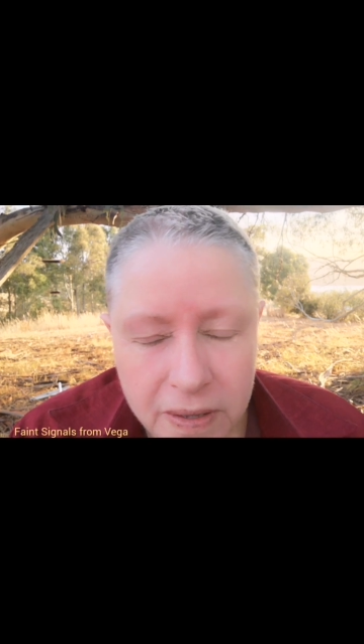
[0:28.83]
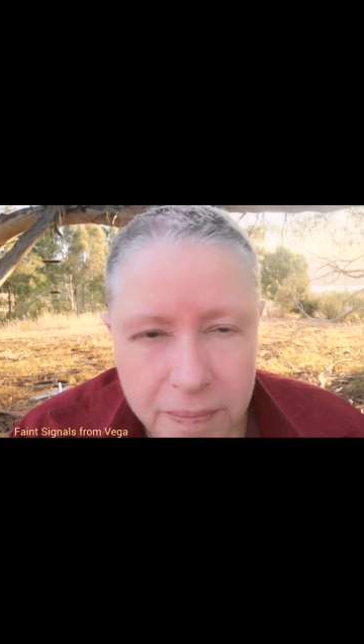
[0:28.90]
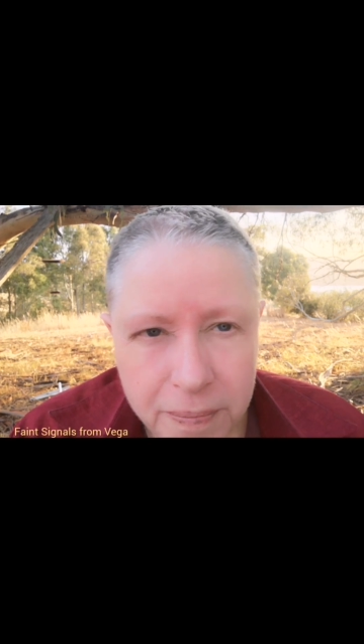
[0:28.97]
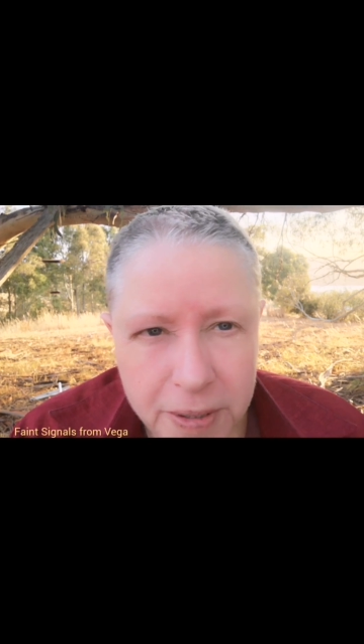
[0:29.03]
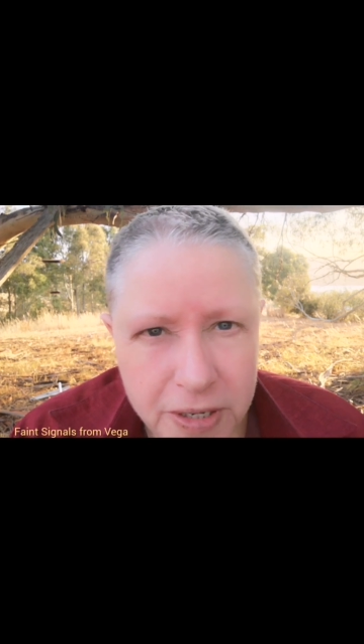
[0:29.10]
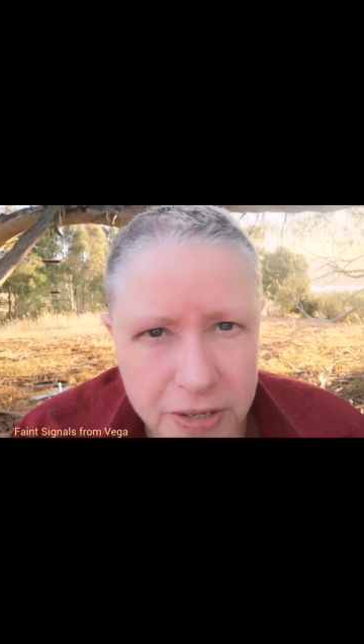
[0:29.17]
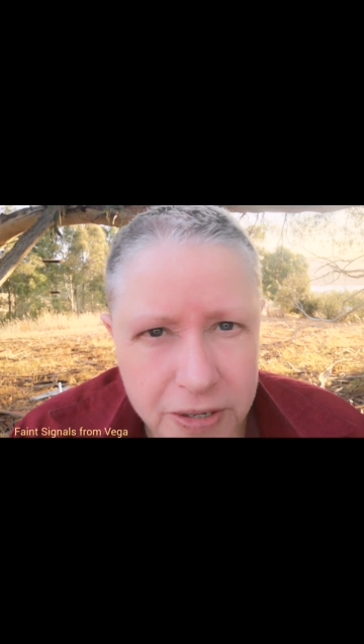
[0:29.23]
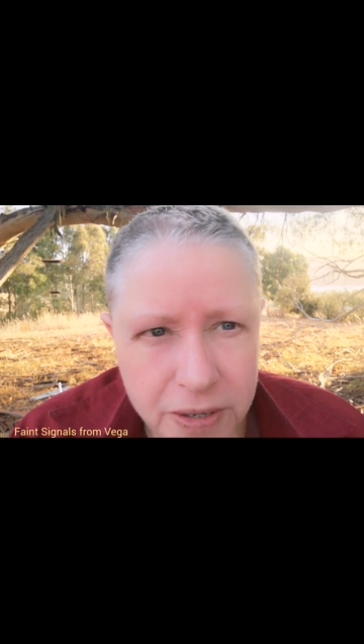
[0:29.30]

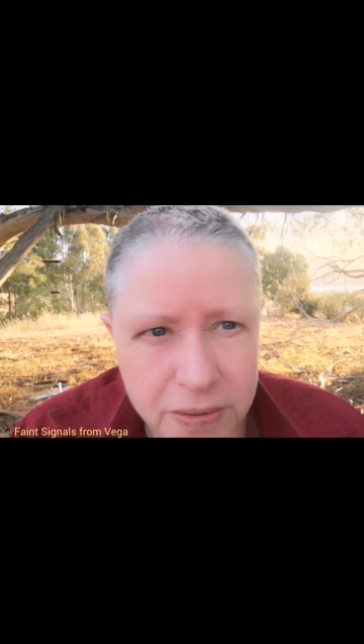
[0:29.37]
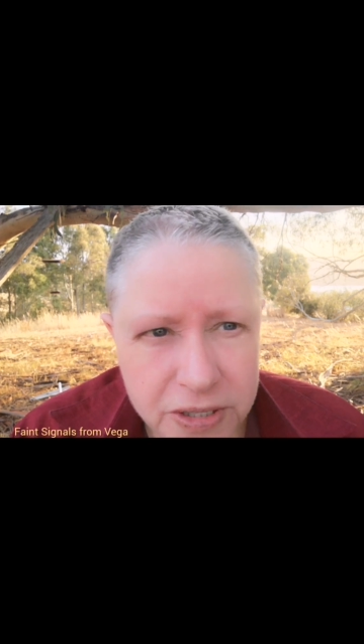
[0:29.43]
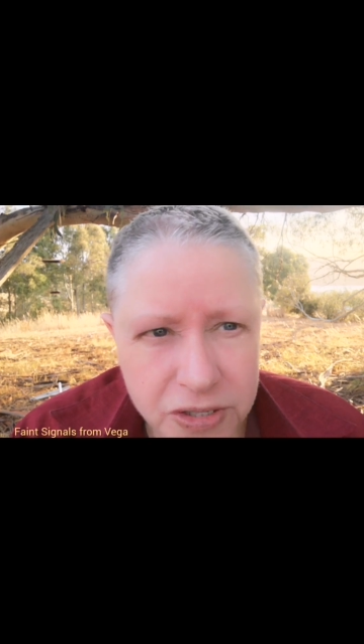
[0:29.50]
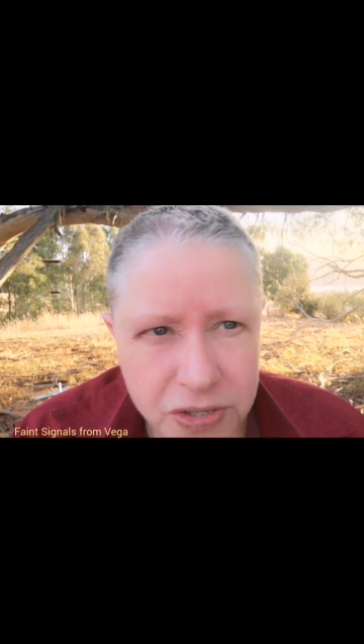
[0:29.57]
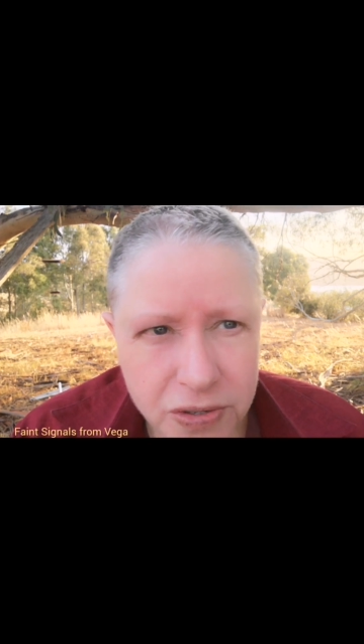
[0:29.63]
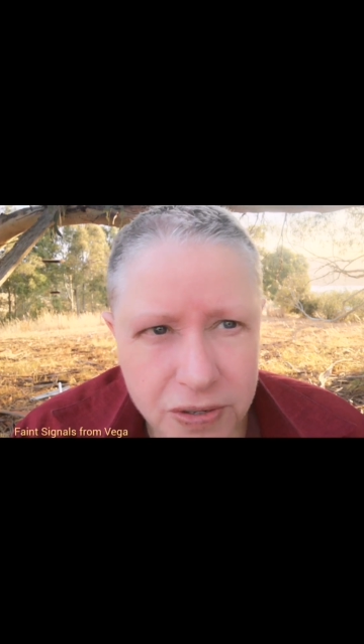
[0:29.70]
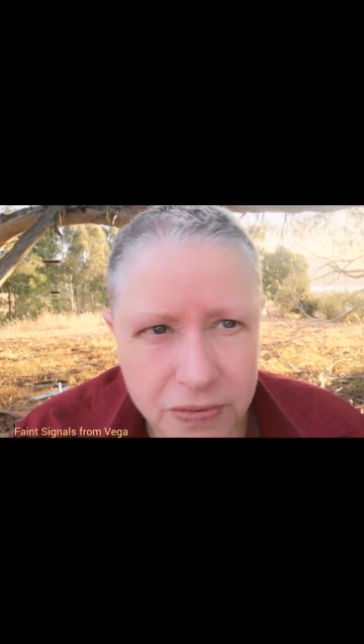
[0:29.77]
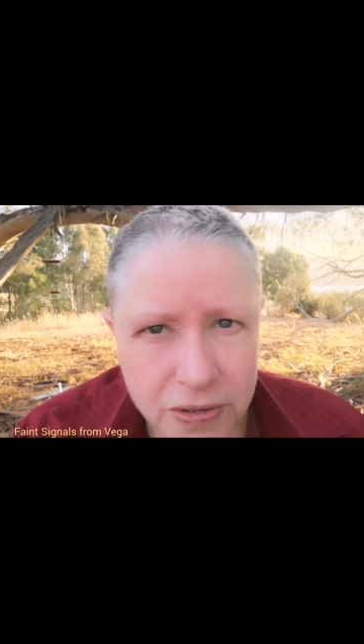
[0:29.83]
But, you know, it's
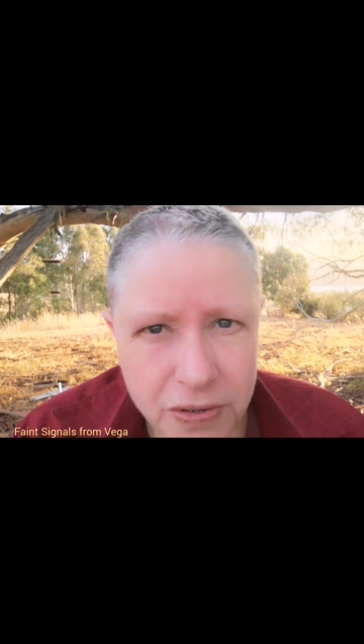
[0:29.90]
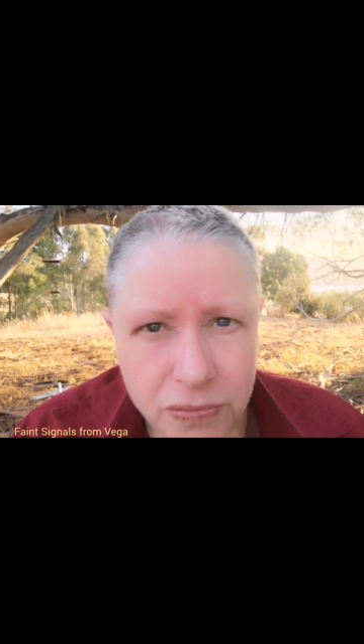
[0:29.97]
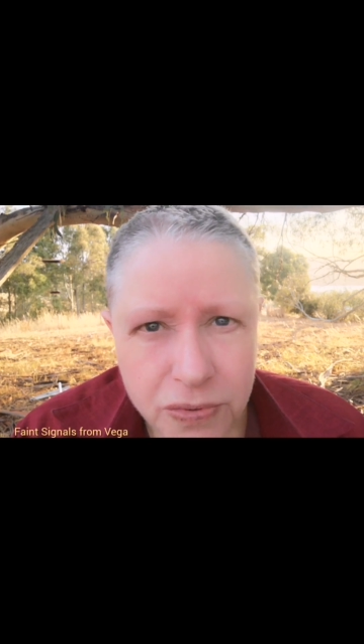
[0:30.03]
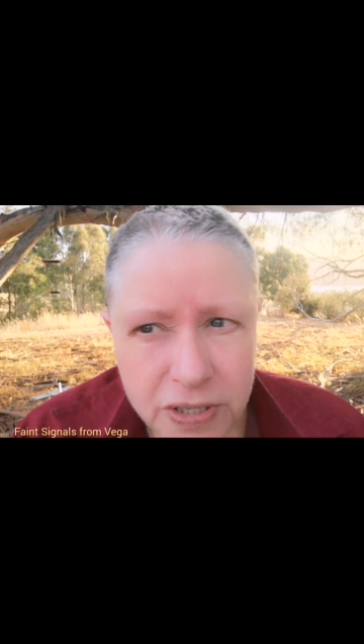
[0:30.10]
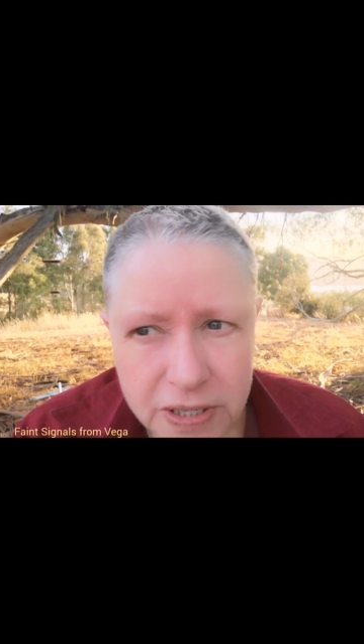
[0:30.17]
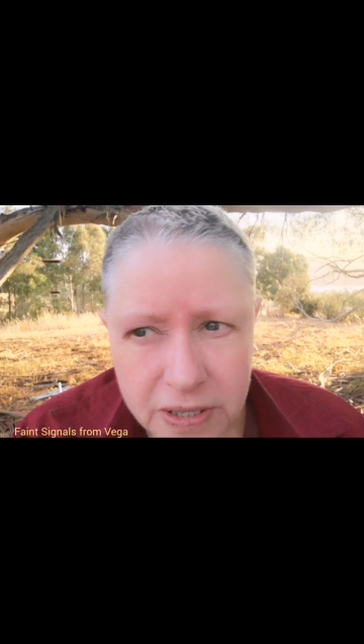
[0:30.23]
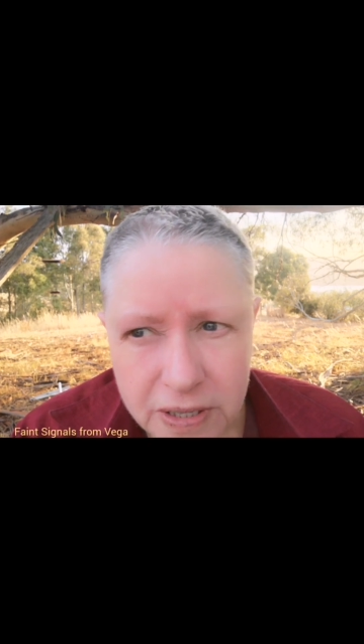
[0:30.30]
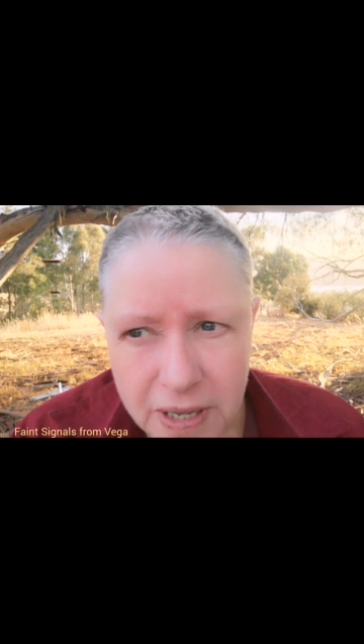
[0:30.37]
sort of a
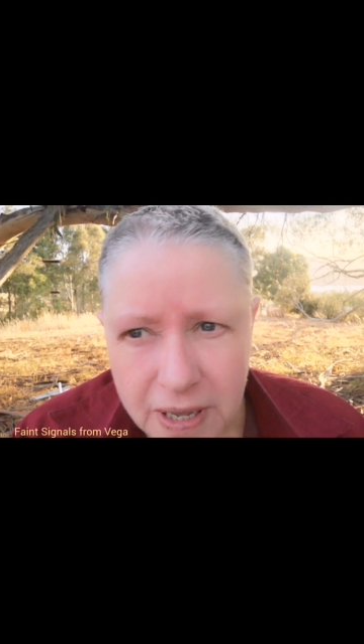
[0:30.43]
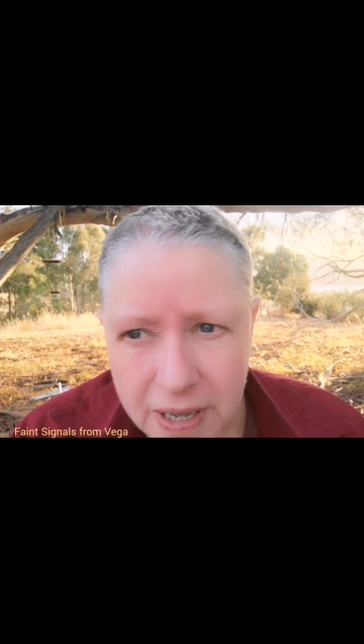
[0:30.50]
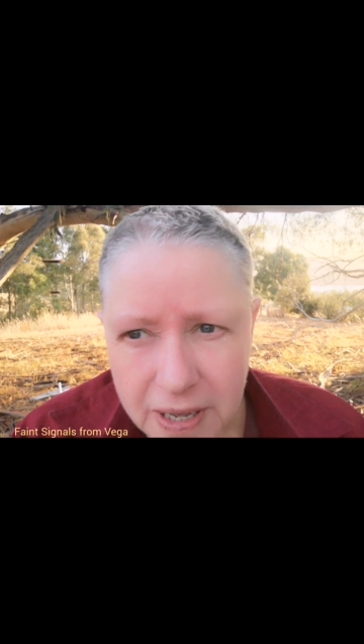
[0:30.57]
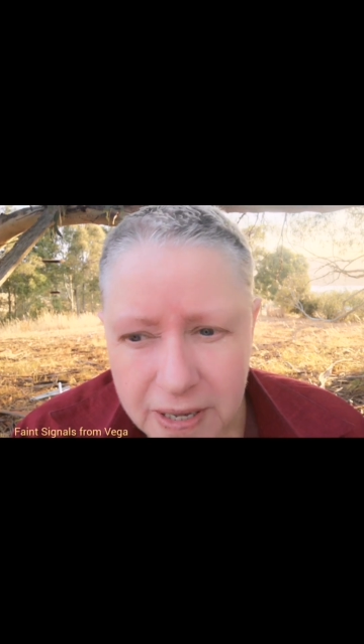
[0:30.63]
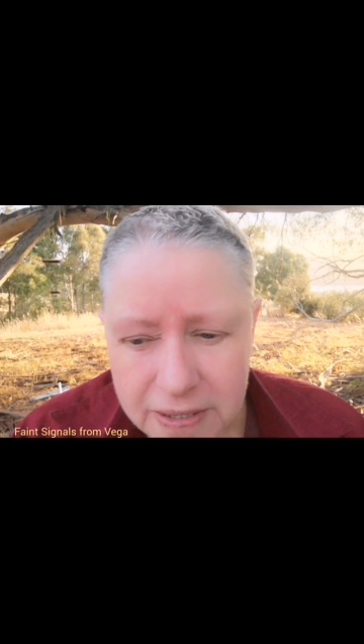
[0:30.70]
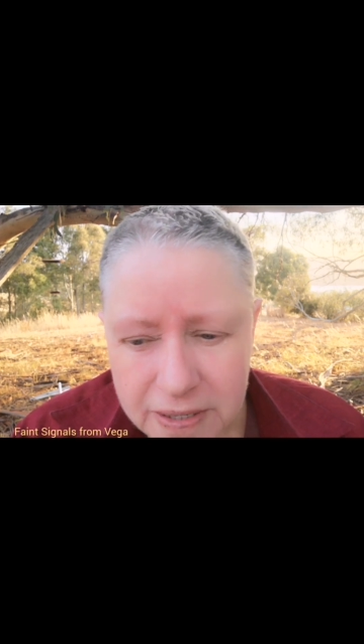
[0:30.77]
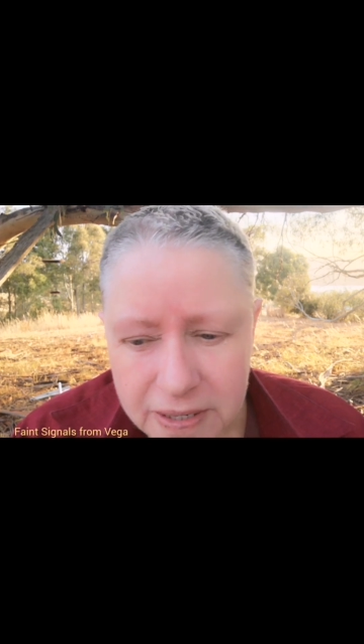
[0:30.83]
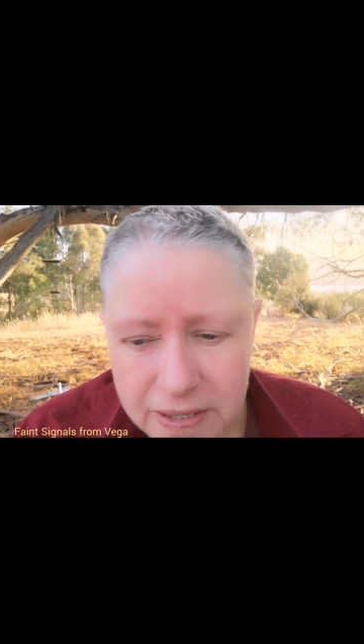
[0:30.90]
real
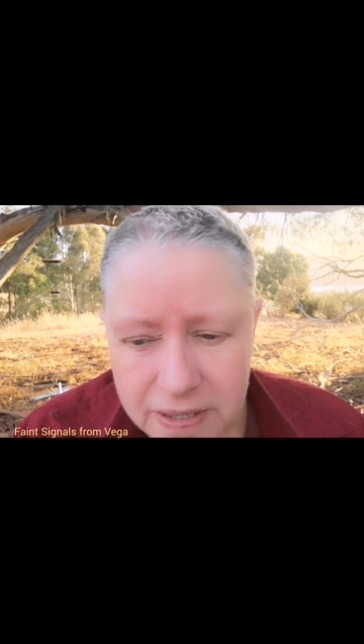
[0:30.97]
hard,